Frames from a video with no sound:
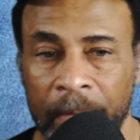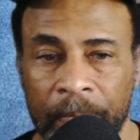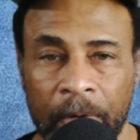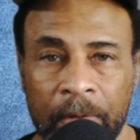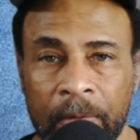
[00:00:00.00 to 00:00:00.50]
the
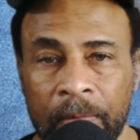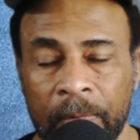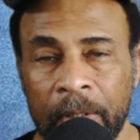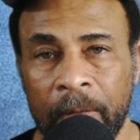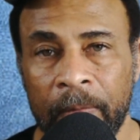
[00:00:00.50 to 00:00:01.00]
broker
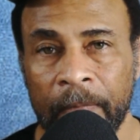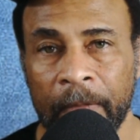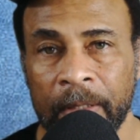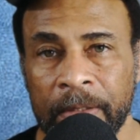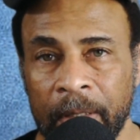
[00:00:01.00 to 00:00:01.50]
will
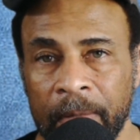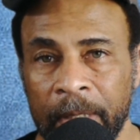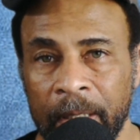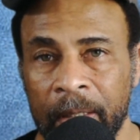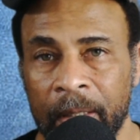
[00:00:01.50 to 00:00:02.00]
send
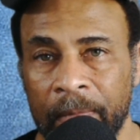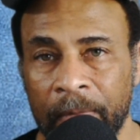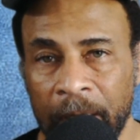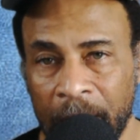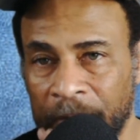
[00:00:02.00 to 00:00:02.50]
me a
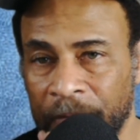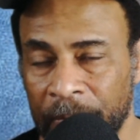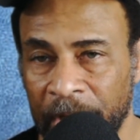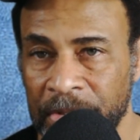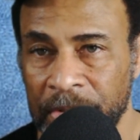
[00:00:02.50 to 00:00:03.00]
rate
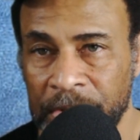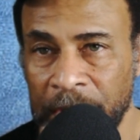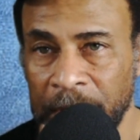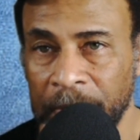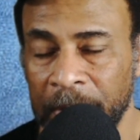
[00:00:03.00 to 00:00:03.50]
confirmation sheet,